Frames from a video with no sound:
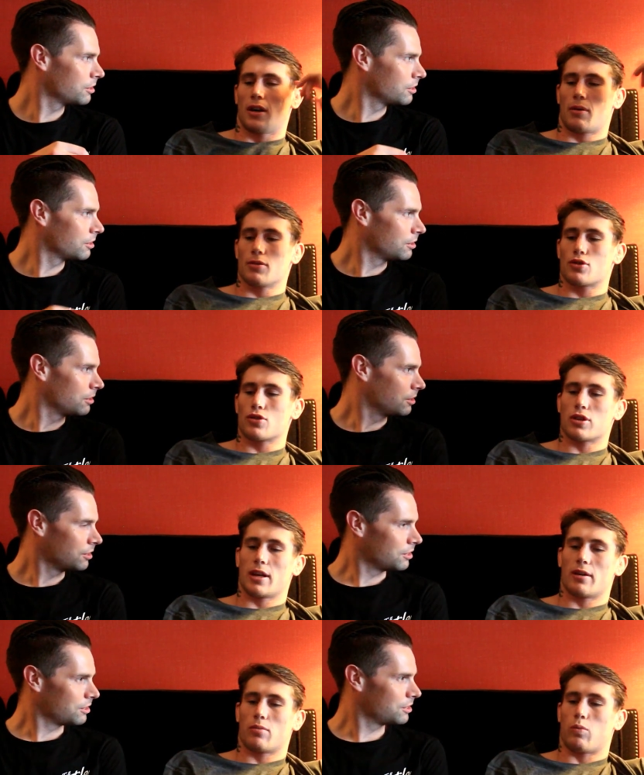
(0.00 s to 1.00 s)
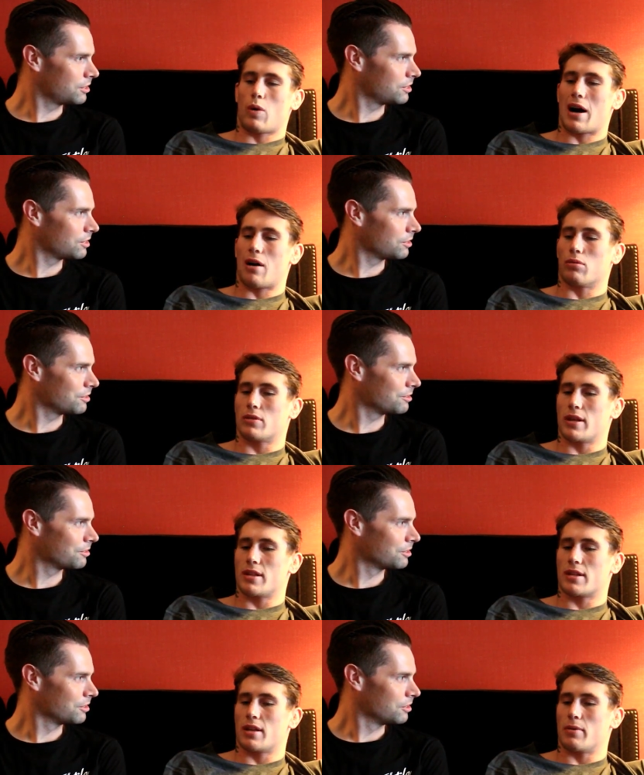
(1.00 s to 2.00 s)
Speaker 1: I was just like, wow, these
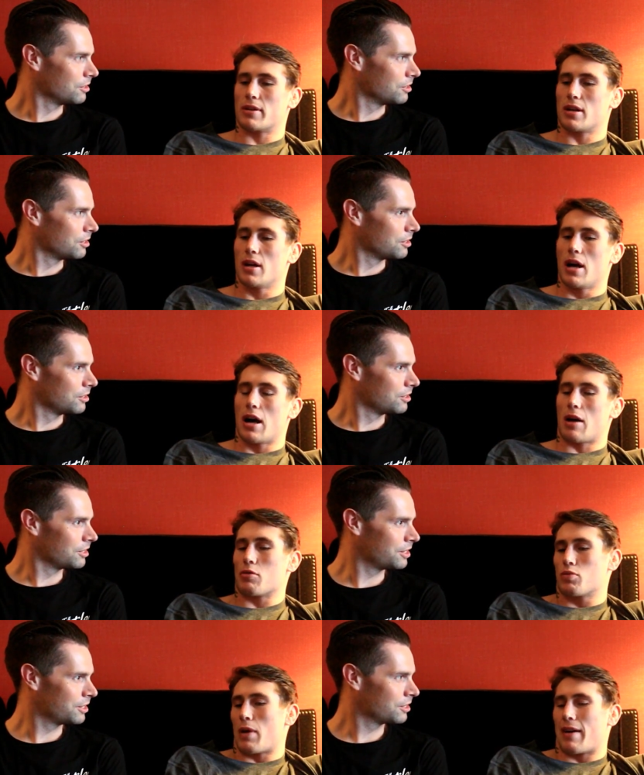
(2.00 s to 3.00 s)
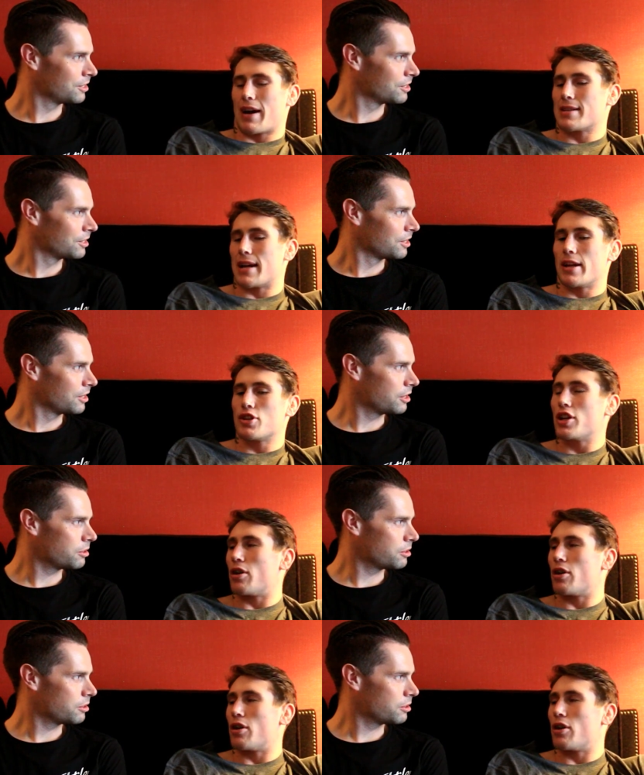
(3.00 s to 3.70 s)
three weeks. I was I had energy